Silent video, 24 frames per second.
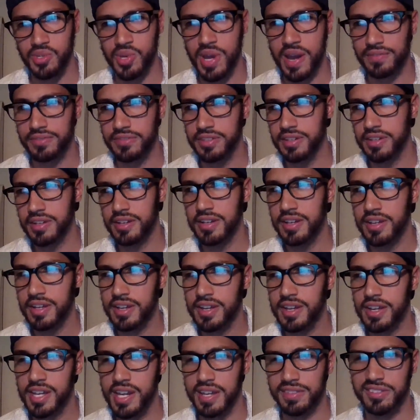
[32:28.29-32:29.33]
You have to, you
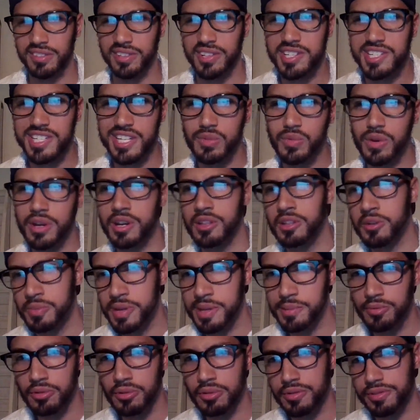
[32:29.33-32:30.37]
have to listen to what other
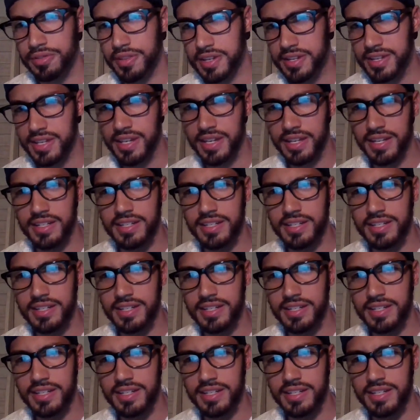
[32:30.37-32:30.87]
people are thinking.